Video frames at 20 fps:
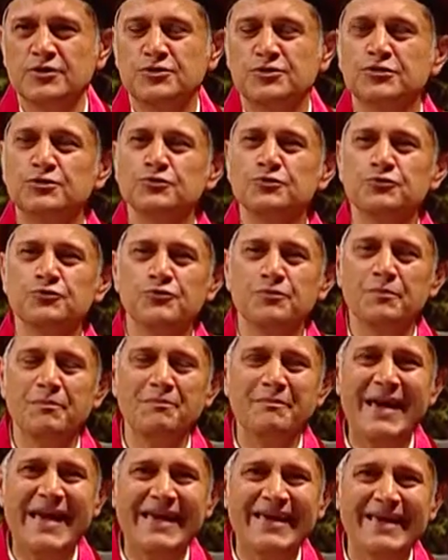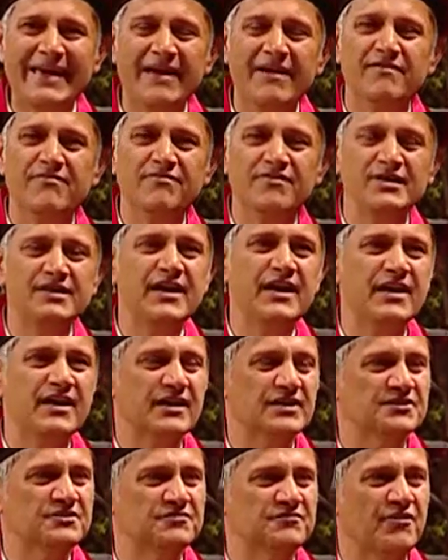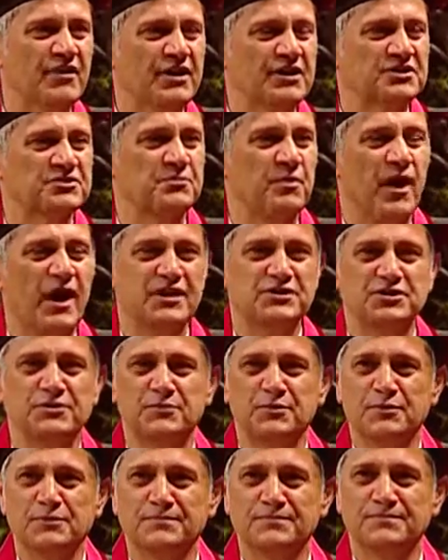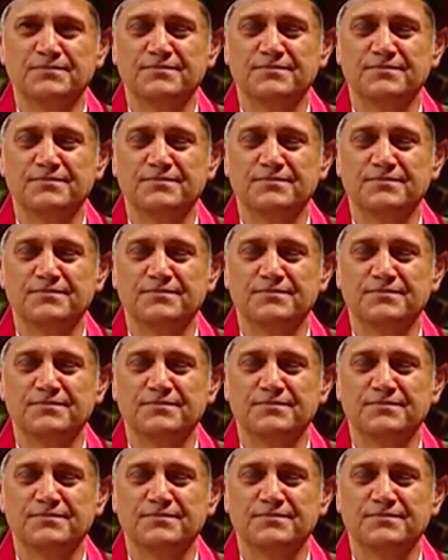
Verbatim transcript: to make every day as fun as possible.